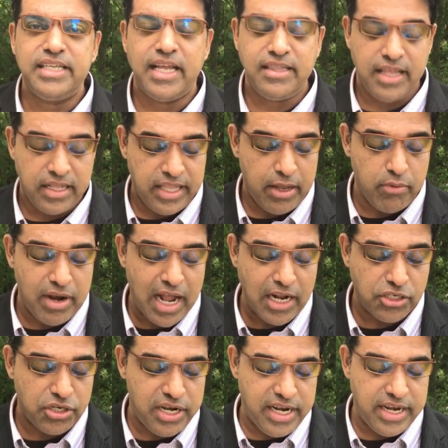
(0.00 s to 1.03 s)
said that they would
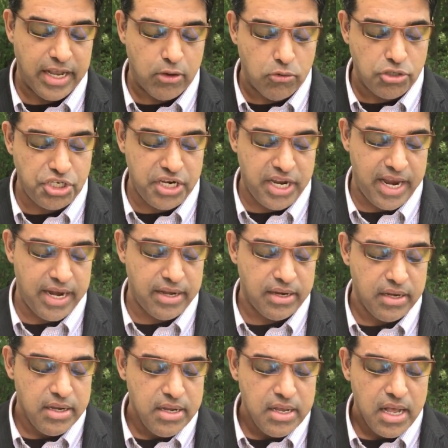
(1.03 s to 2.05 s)
actually negotiate
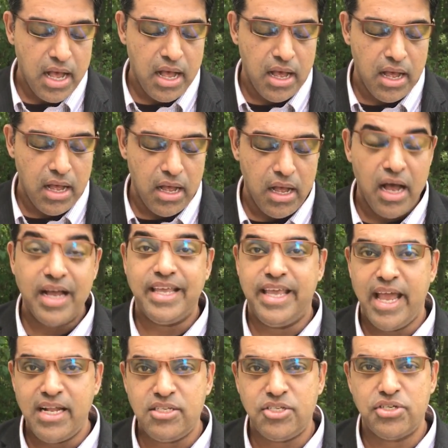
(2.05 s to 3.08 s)
uh,
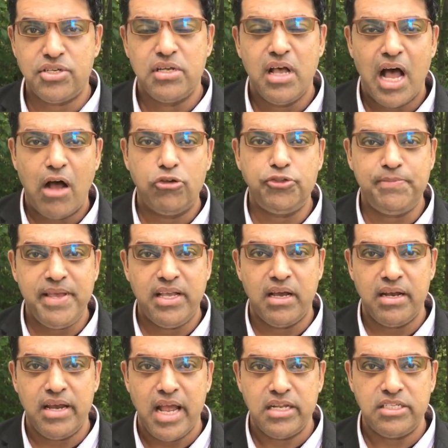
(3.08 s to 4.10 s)
against House
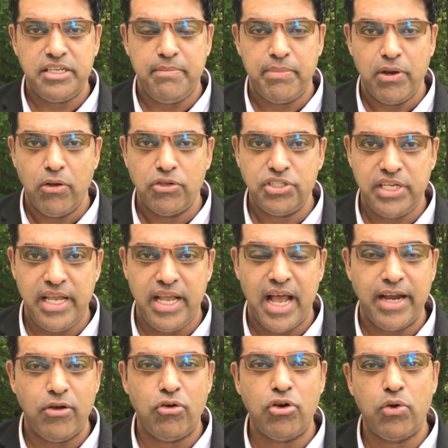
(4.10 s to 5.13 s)
Speaker Nancy Pelosi.
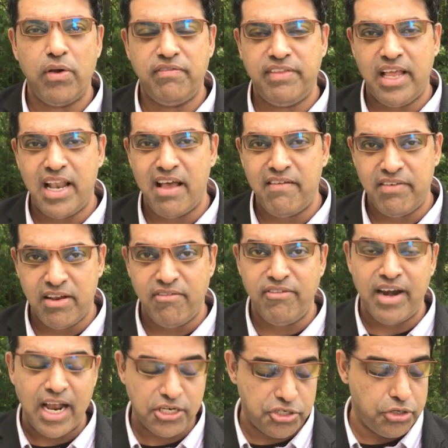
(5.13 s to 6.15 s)
I don't know if they'll have enough
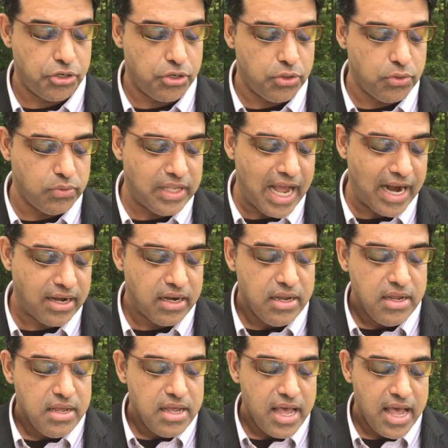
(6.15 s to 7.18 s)
traction to do that,
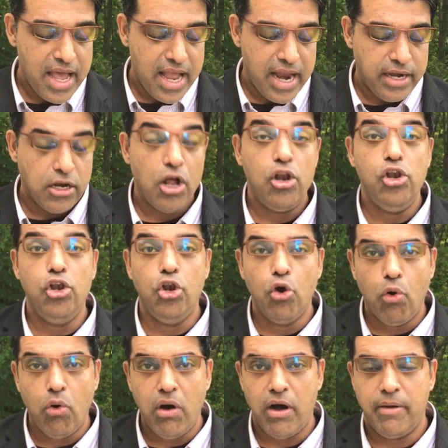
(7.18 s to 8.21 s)
and
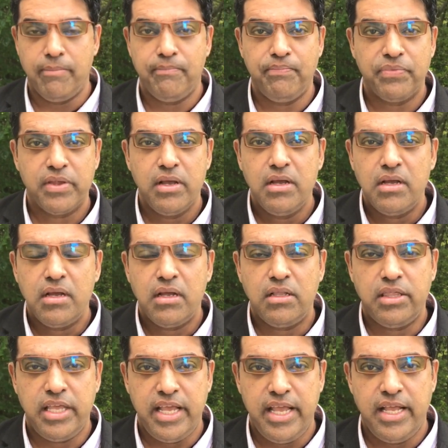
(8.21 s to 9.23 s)
lower
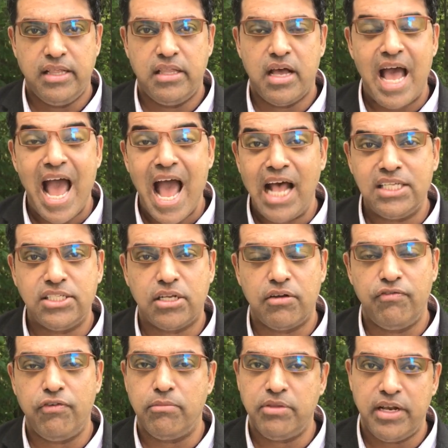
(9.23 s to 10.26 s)
the the ask
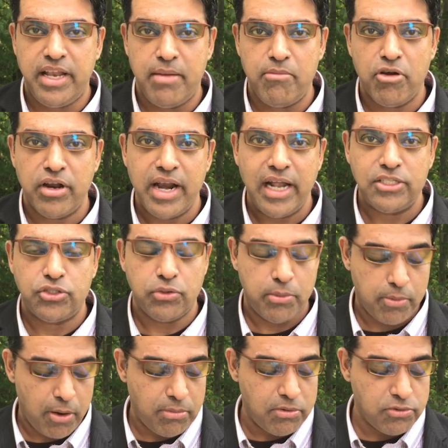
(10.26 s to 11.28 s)
from the Democrats. So
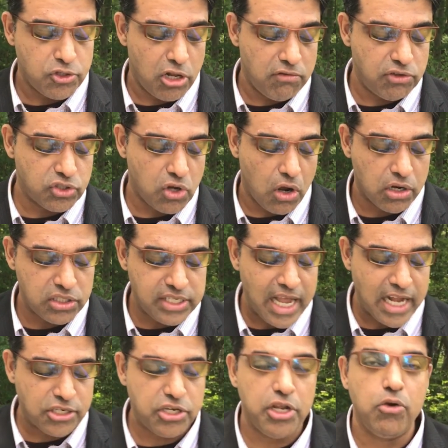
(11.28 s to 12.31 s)
the Problem Solvers Caucus
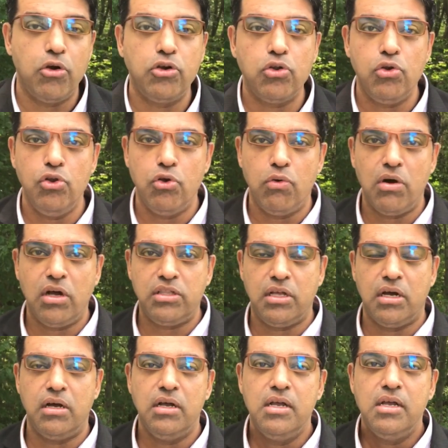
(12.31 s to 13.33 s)
are actually going to lower
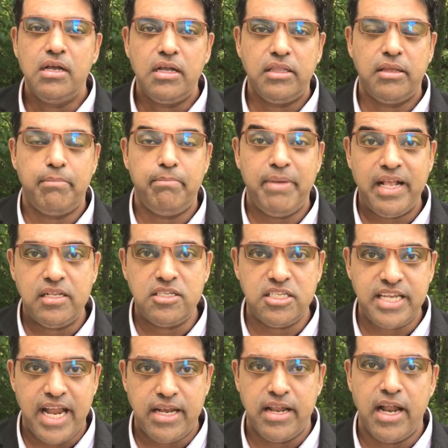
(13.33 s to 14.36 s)
the the big
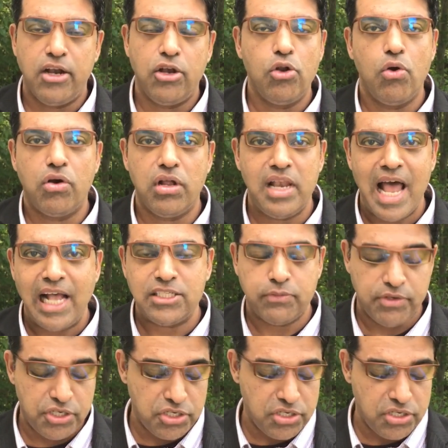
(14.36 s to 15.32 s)
state and local ask, which